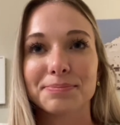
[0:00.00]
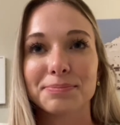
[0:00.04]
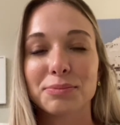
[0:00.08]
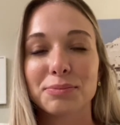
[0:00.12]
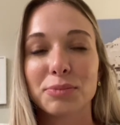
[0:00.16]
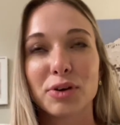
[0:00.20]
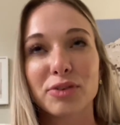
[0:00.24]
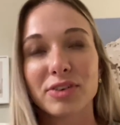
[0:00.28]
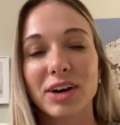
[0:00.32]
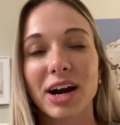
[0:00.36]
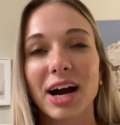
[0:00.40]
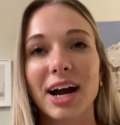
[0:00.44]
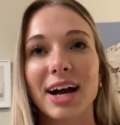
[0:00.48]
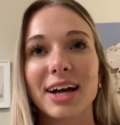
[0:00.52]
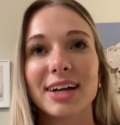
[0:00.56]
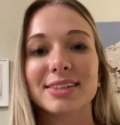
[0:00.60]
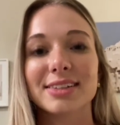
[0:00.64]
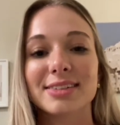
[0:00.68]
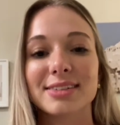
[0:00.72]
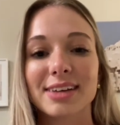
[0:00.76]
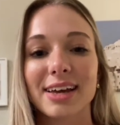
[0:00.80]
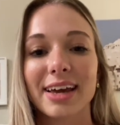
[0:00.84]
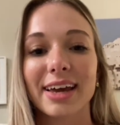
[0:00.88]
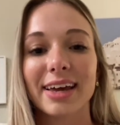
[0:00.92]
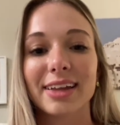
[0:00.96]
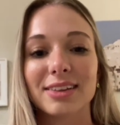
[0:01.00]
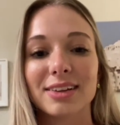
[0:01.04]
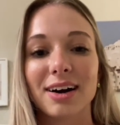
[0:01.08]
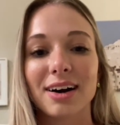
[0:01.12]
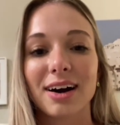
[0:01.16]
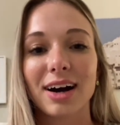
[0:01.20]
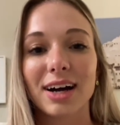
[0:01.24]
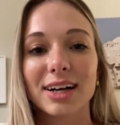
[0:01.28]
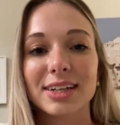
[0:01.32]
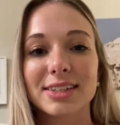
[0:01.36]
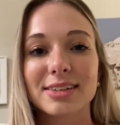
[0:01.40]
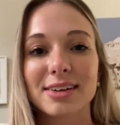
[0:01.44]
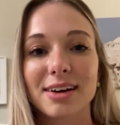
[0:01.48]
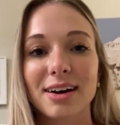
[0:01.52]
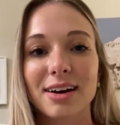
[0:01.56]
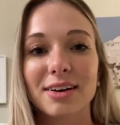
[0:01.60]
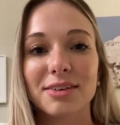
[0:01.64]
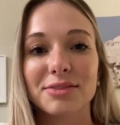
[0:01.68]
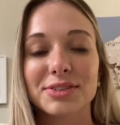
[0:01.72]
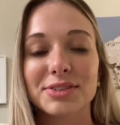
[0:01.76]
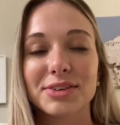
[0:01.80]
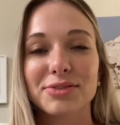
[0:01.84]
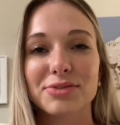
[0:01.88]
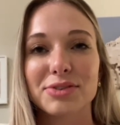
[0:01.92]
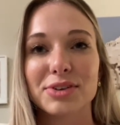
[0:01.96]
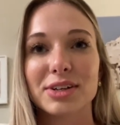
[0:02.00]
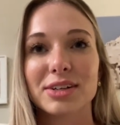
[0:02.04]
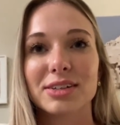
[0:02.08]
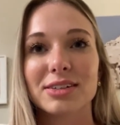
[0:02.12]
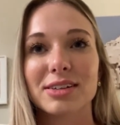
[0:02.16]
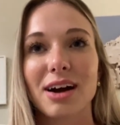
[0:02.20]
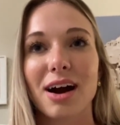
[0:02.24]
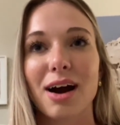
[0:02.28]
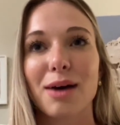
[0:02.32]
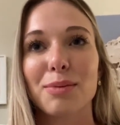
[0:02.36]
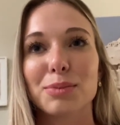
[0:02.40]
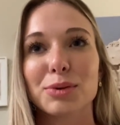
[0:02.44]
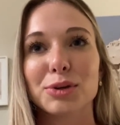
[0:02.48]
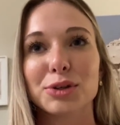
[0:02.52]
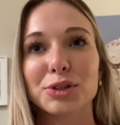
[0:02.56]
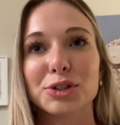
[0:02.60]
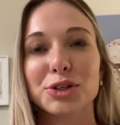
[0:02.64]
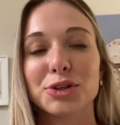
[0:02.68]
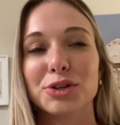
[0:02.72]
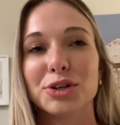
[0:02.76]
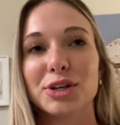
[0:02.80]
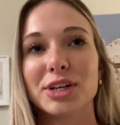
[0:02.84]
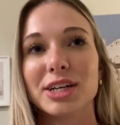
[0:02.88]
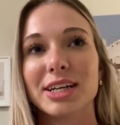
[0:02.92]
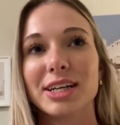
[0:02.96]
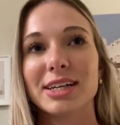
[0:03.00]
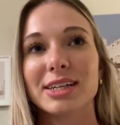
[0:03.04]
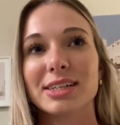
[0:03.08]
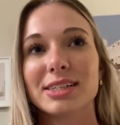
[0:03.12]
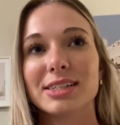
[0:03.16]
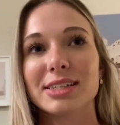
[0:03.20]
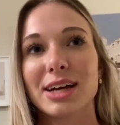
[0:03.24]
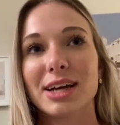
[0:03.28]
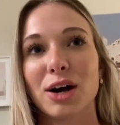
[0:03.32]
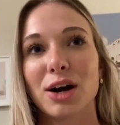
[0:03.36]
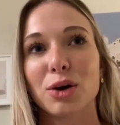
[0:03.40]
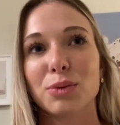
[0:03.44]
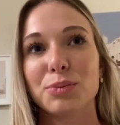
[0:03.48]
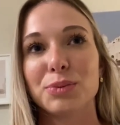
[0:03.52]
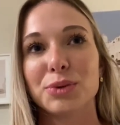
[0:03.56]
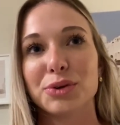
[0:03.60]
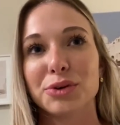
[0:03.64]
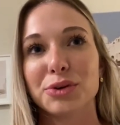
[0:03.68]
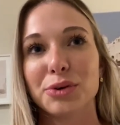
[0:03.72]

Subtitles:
provides a lot of different opportunities to help you